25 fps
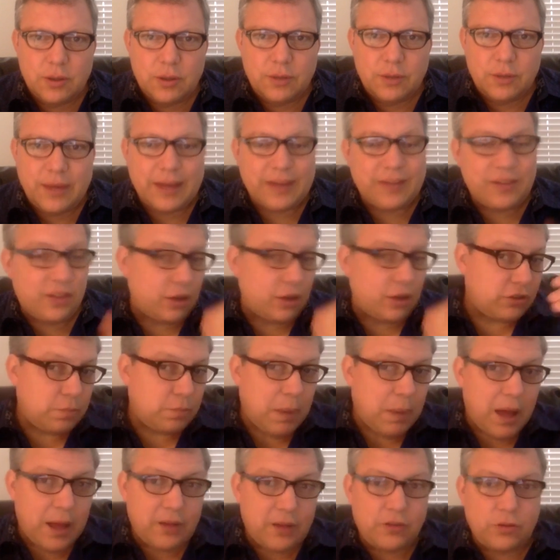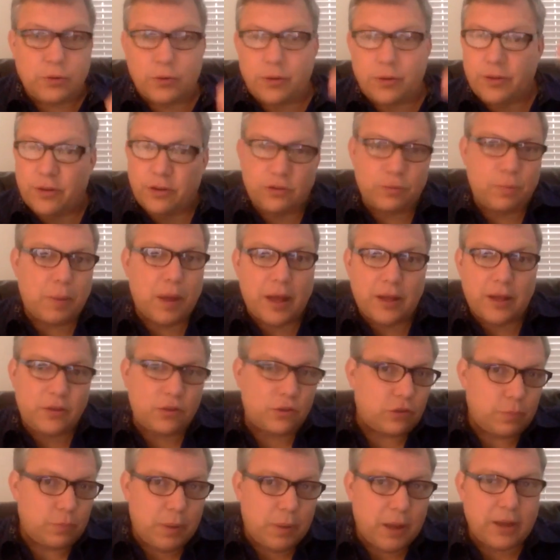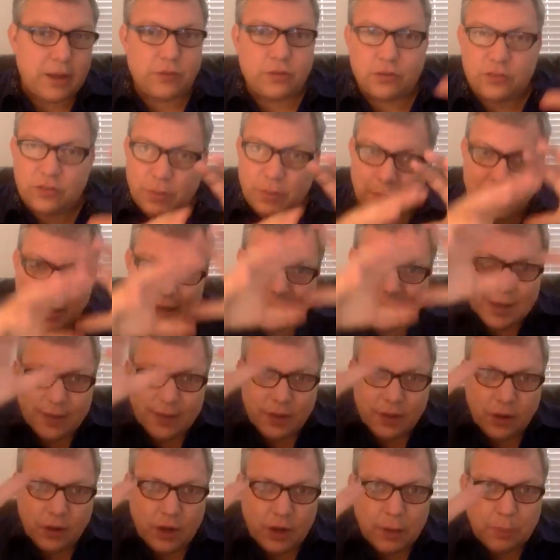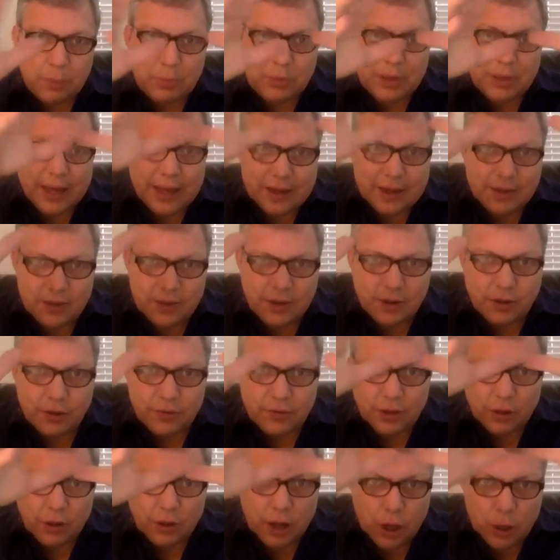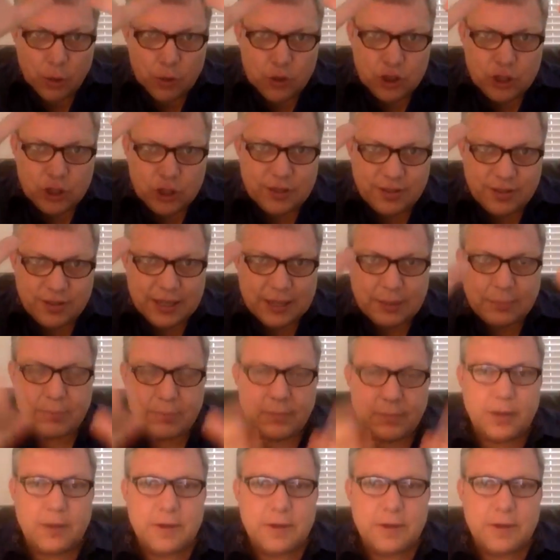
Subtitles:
That's their sponsor or their sponsor's sponsor, somebody in their upline, their coaching team,